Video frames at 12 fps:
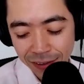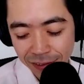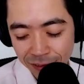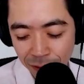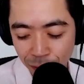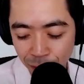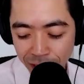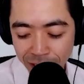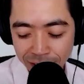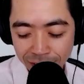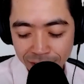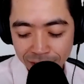So
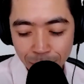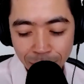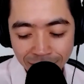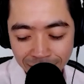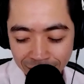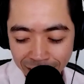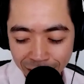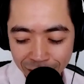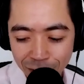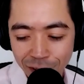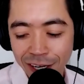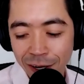we spent the
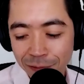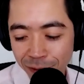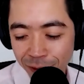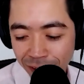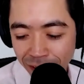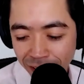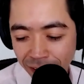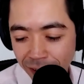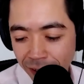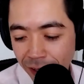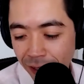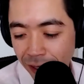extra effort and
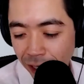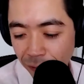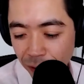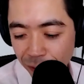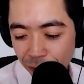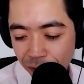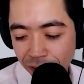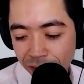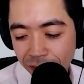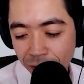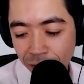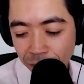resources
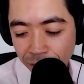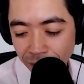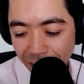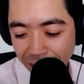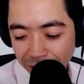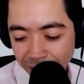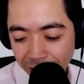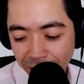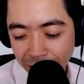to find